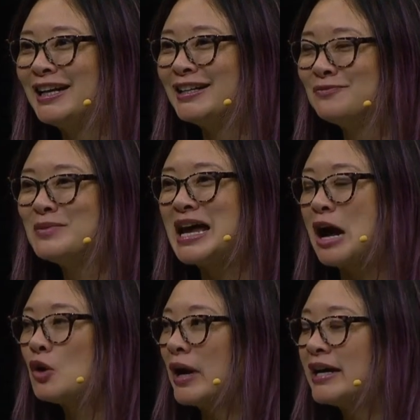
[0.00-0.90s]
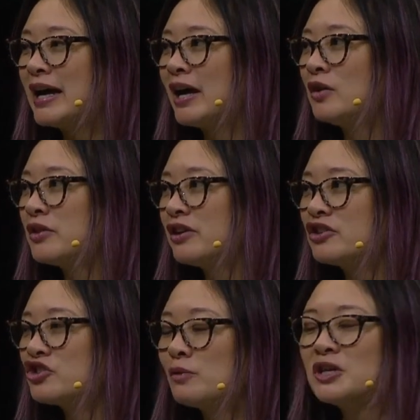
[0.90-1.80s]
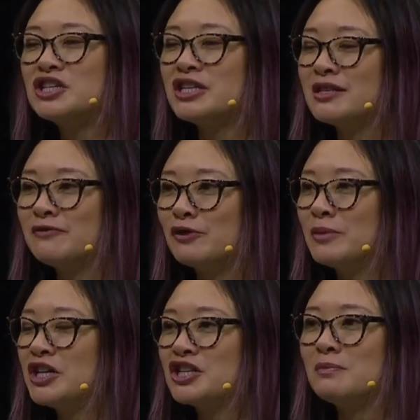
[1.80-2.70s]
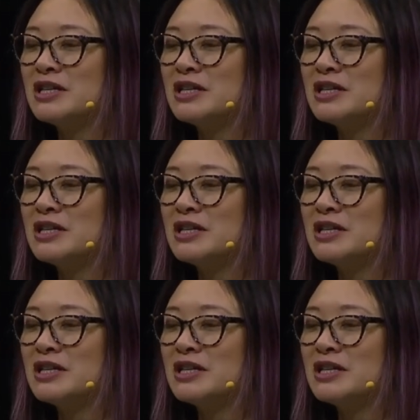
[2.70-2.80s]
um, right now, there's so much disinformation,